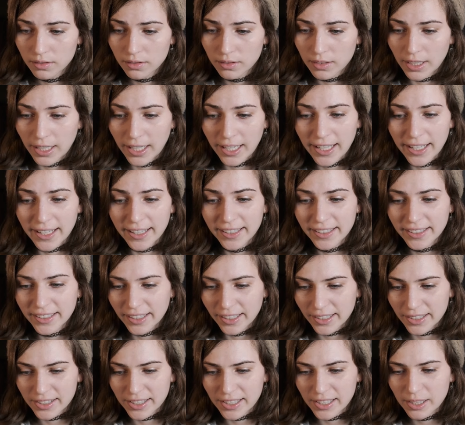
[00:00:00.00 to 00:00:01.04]
Ah,
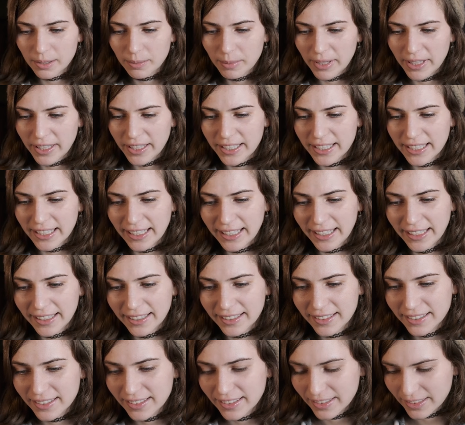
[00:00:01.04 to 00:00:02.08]
accessibility.
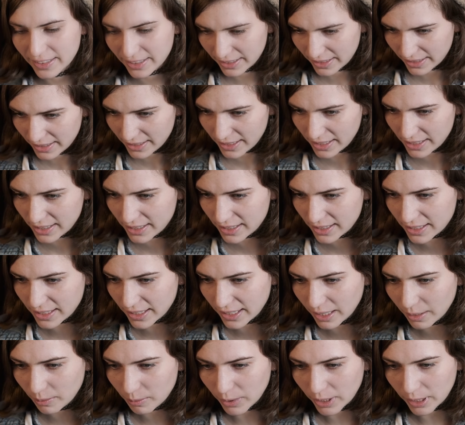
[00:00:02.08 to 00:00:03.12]
This is
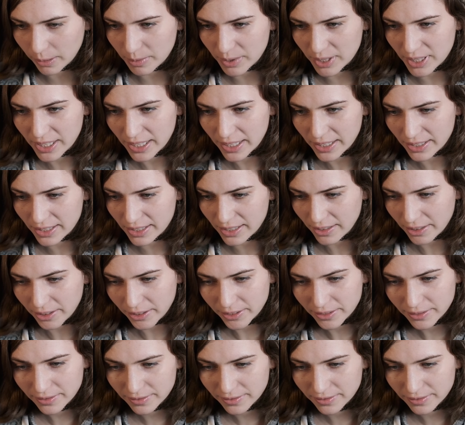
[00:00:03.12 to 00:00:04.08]
looking promising still.